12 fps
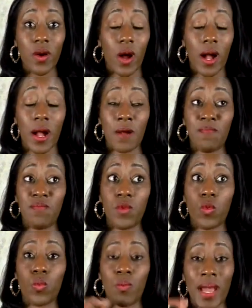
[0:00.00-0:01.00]

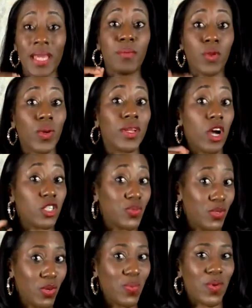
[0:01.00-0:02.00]
my Employed
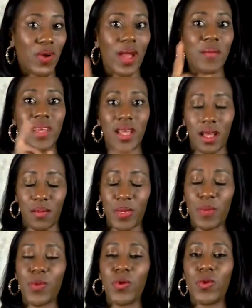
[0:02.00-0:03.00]
Entrepreneur Program.
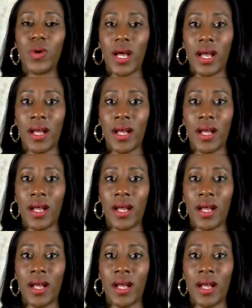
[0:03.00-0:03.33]
People,